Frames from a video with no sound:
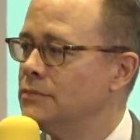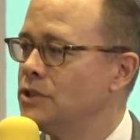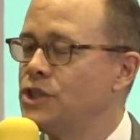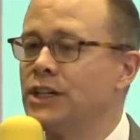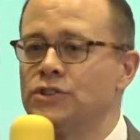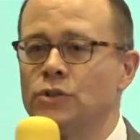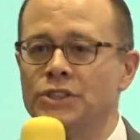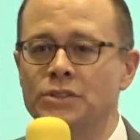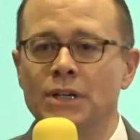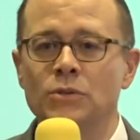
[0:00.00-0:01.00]
share
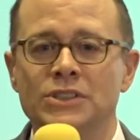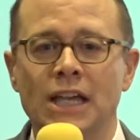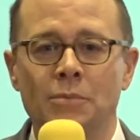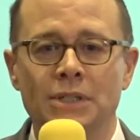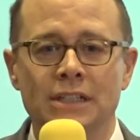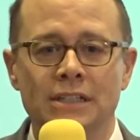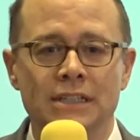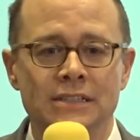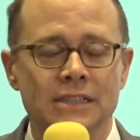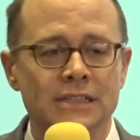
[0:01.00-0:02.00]
stories about happening in the
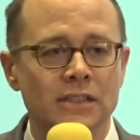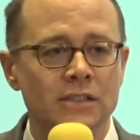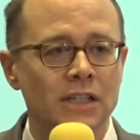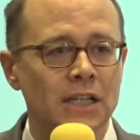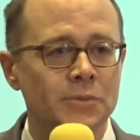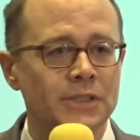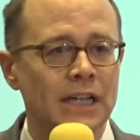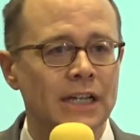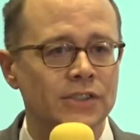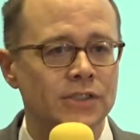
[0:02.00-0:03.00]
United States on climate
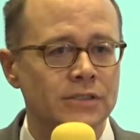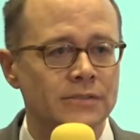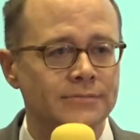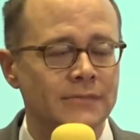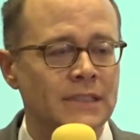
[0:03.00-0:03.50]
action.